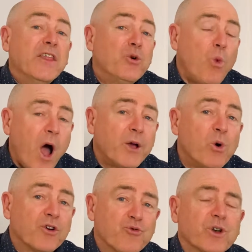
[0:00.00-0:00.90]
the why
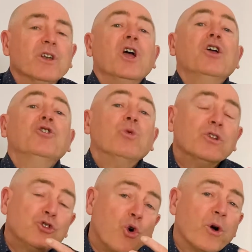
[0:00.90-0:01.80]
quadrant, you want
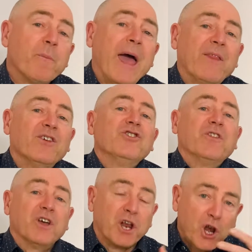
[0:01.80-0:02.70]
to talk about this at
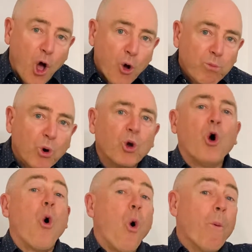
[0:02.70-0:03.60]
the global
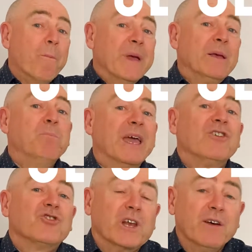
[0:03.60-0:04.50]
or big
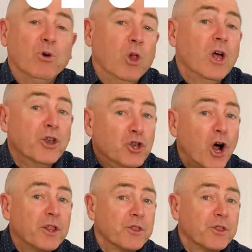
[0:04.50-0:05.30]
picture level, not at the